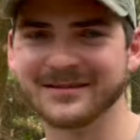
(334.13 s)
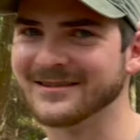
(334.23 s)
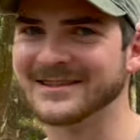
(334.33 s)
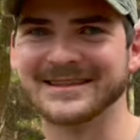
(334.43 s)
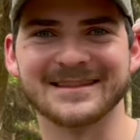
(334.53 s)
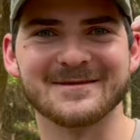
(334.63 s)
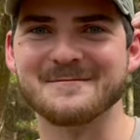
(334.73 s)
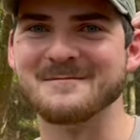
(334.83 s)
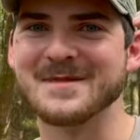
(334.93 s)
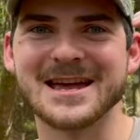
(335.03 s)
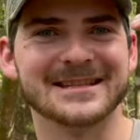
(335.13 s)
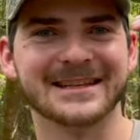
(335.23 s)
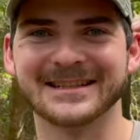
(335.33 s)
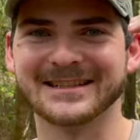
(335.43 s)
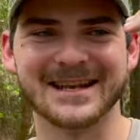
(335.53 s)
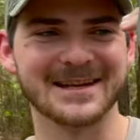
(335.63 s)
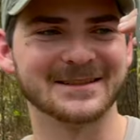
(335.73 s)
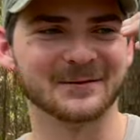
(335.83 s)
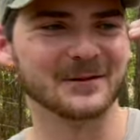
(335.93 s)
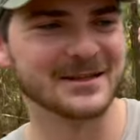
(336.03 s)
This is an amazing snake
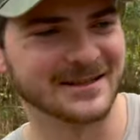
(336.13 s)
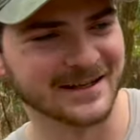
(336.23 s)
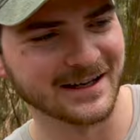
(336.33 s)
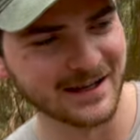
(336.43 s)
to feature.